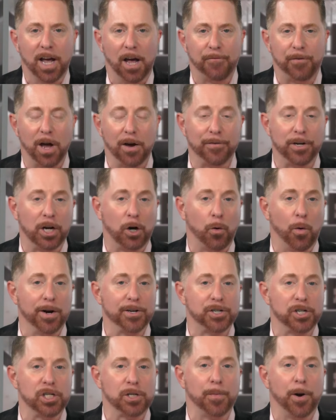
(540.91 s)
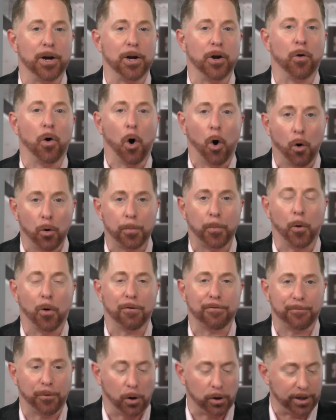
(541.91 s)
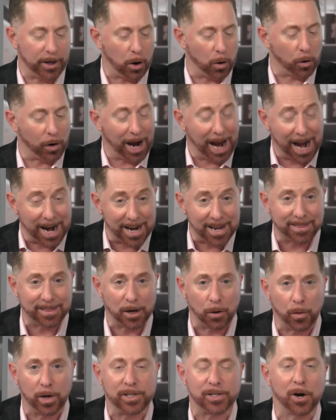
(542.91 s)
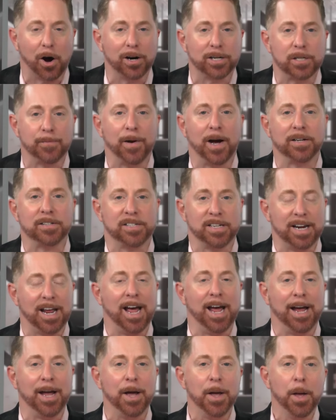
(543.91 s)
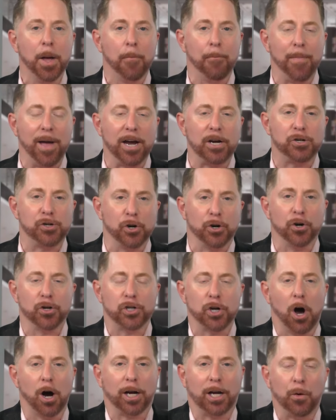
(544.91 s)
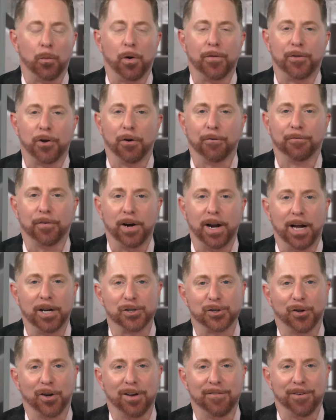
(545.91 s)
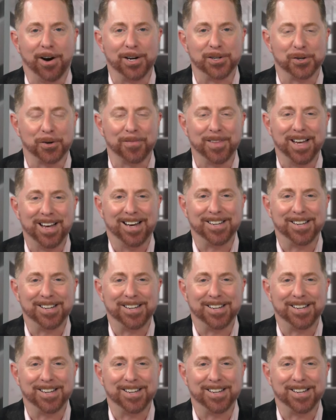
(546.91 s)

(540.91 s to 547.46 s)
if you have any questions about your own portfolio or anything we've talked about today, make sure you're talking with your financial advisor.